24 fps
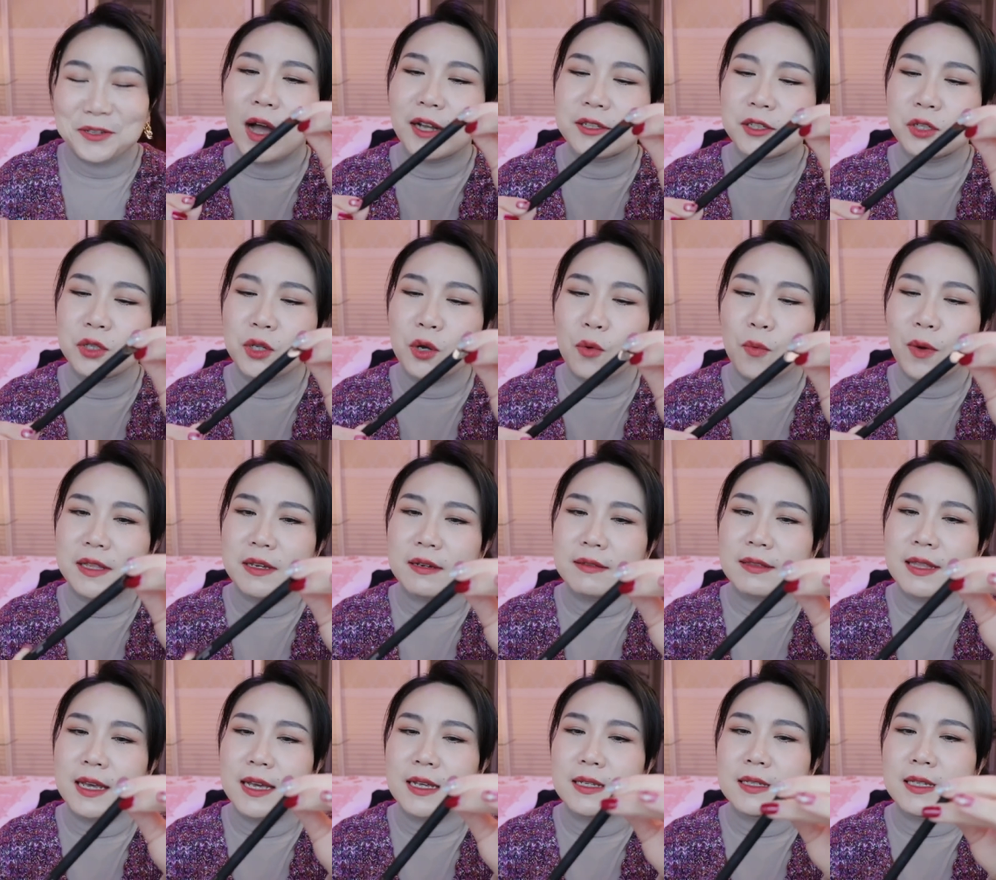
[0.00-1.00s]
I don't know whether
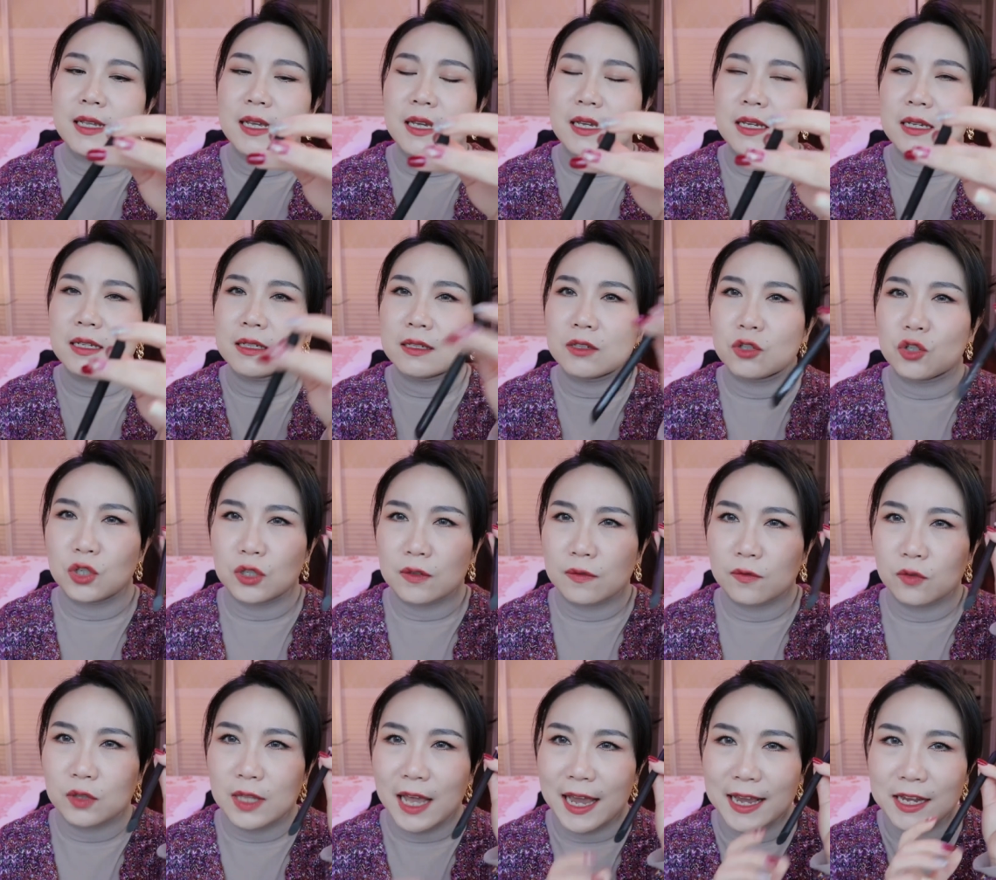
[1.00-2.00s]
this is just
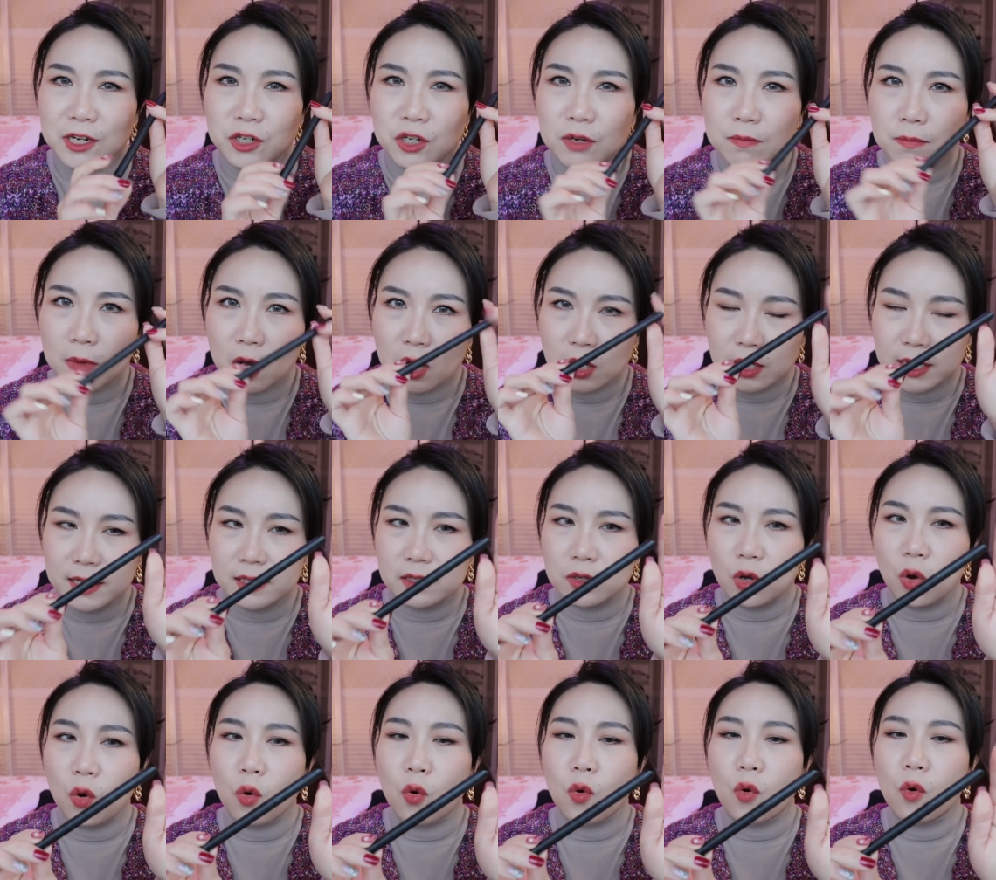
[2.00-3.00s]
for the Asian market
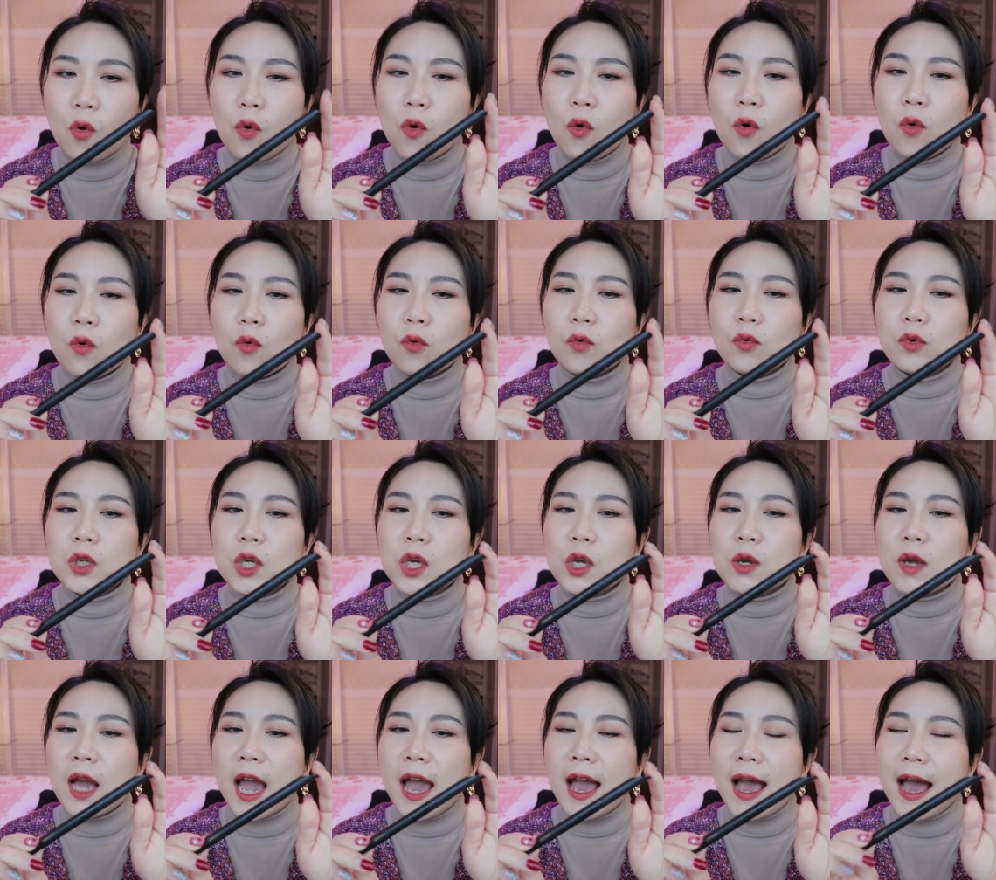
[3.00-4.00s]
or you
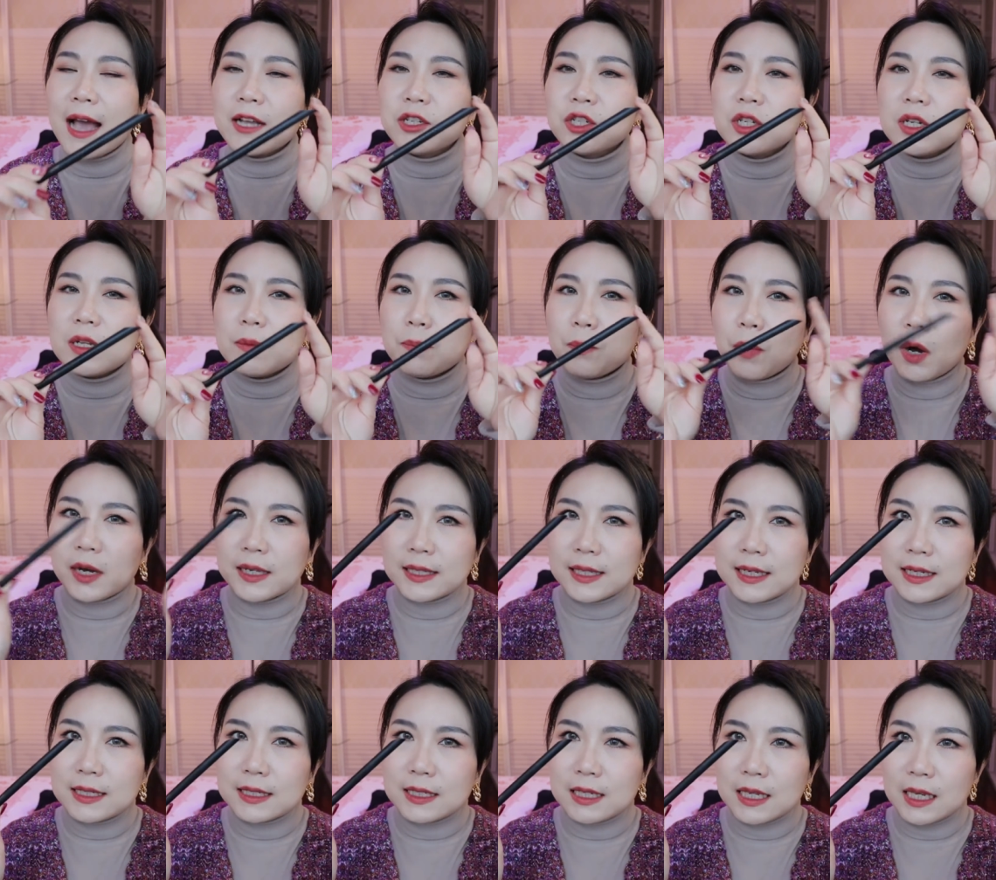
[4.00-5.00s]
can actually buy
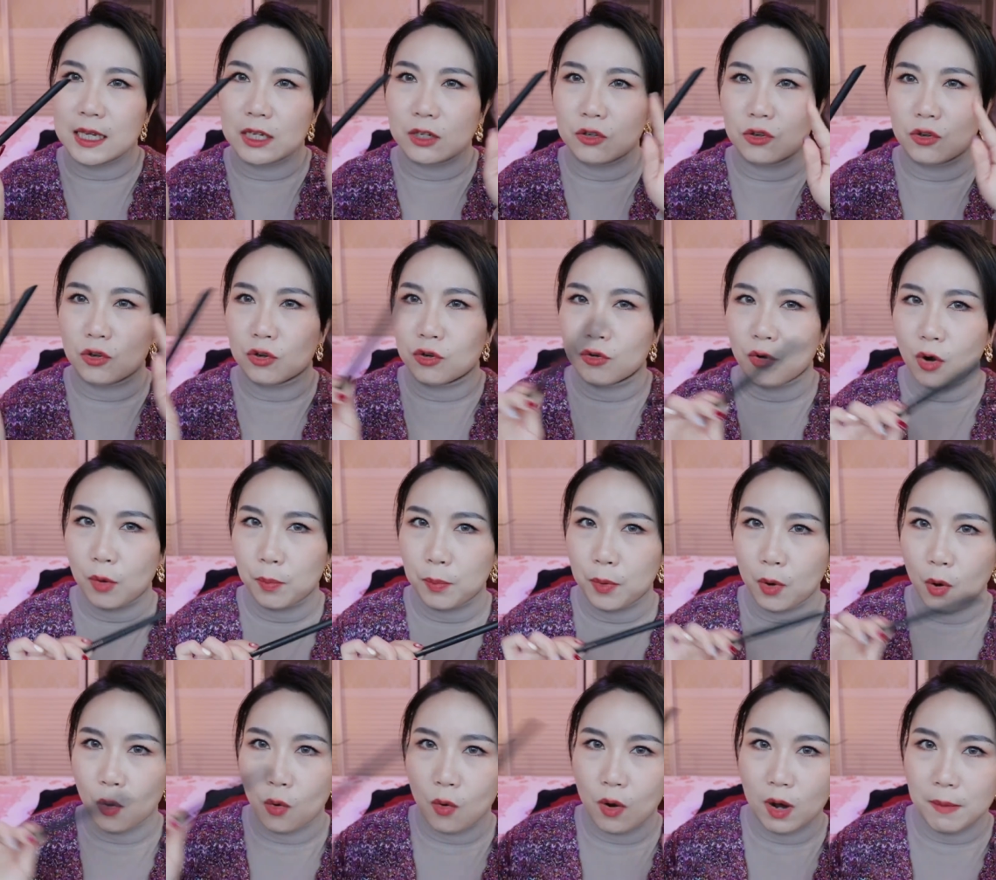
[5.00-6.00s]
this in Europe
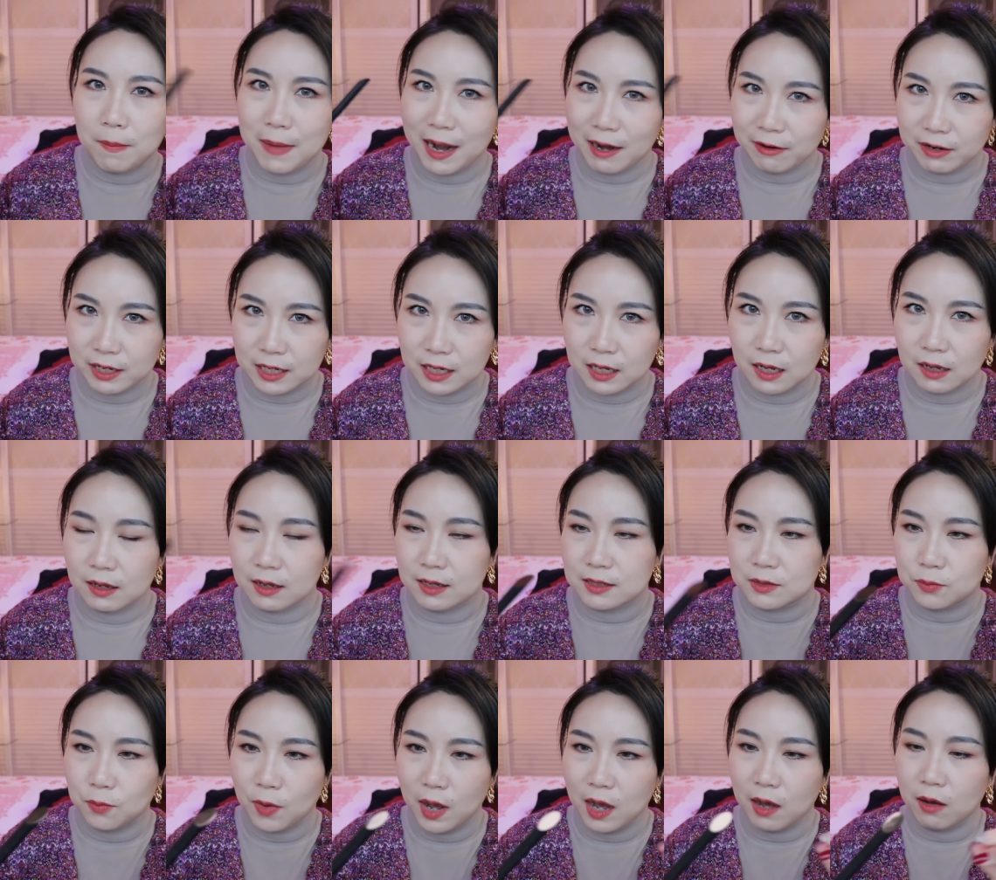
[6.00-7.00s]
or America
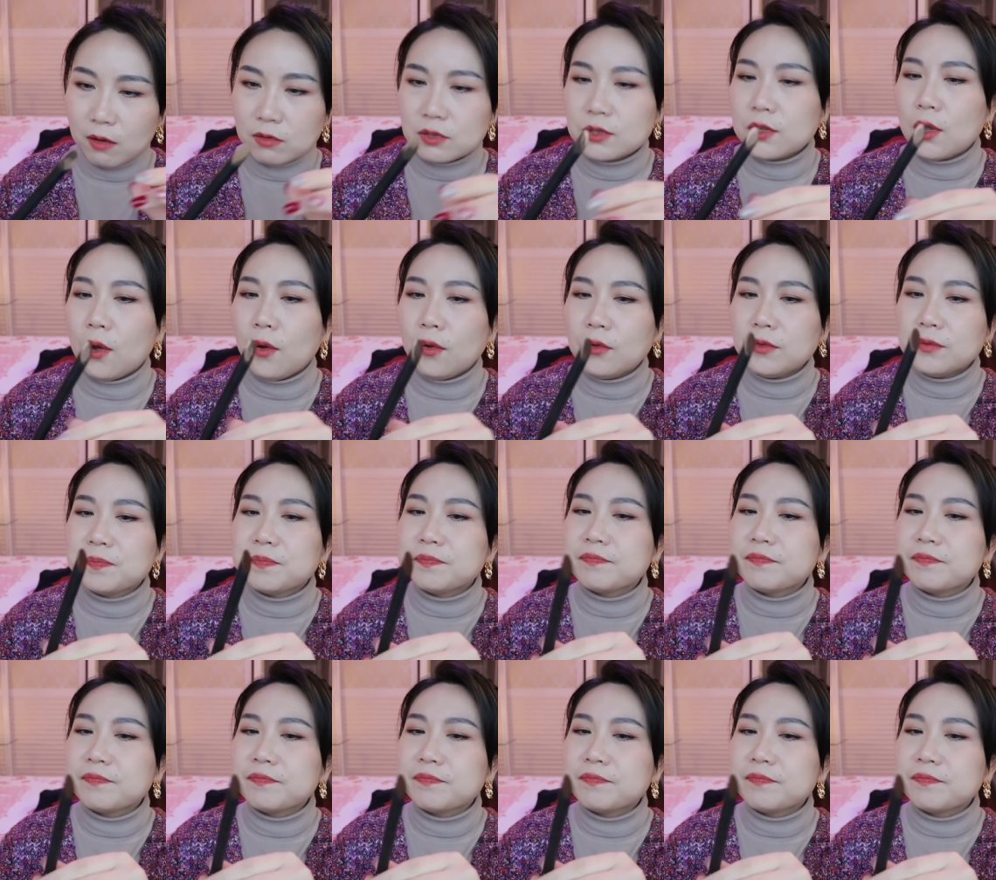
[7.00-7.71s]
as well. So